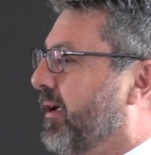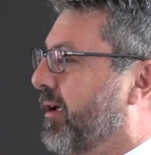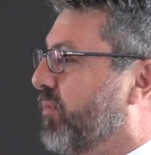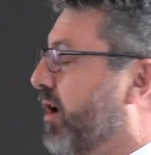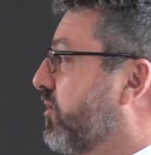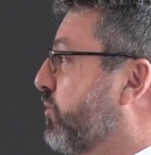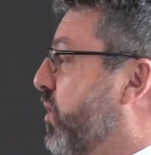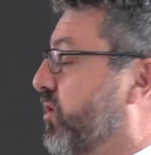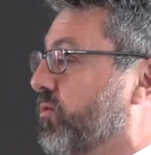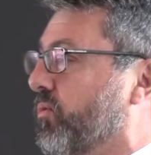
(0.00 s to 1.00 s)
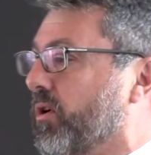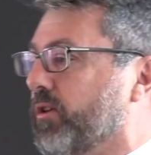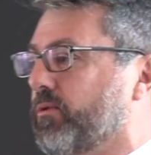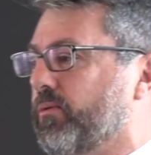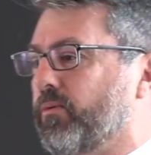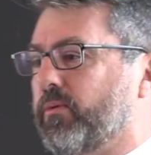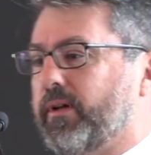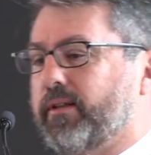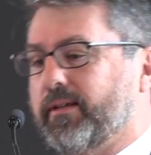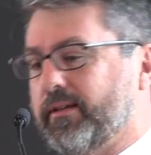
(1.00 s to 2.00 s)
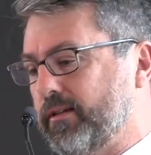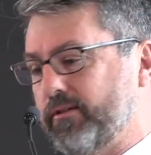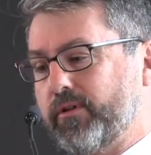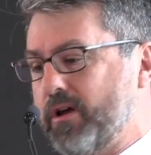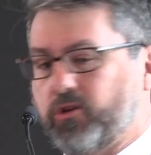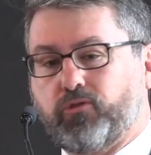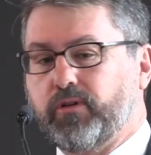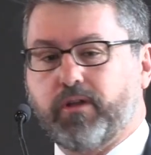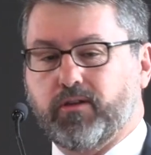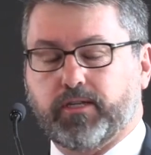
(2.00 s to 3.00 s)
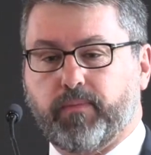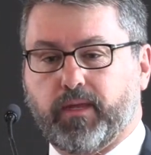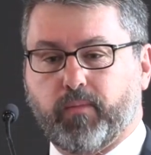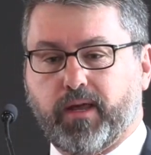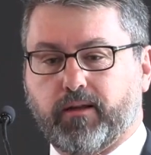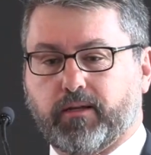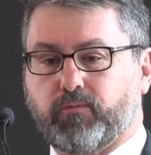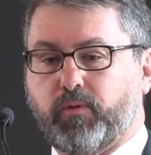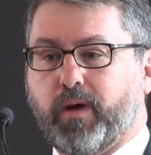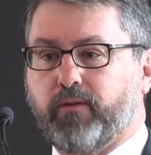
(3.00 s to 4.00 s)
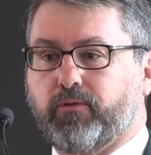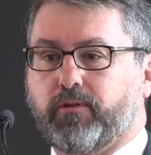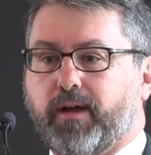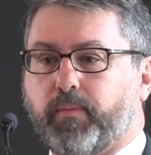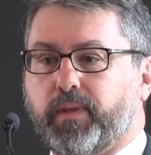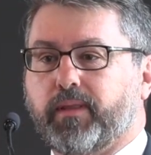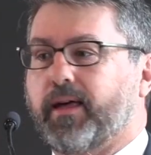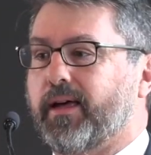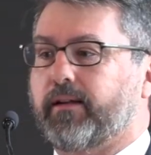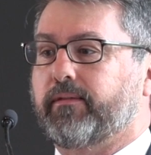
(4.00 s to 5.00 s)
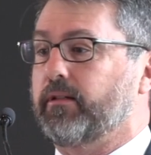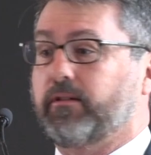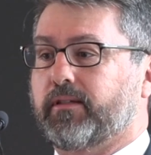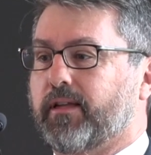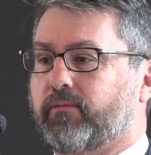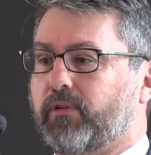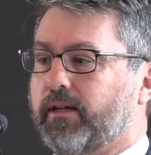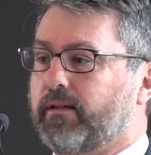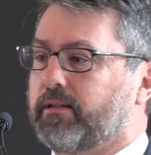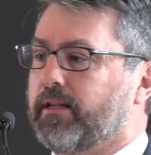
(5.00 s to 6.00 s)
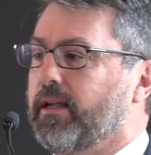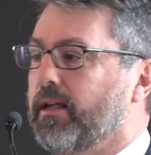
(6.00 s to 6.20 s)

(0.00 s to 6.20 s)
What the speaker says: And my response was, well, you and I should know something about it because we both grew up in the heart of the New South Wales,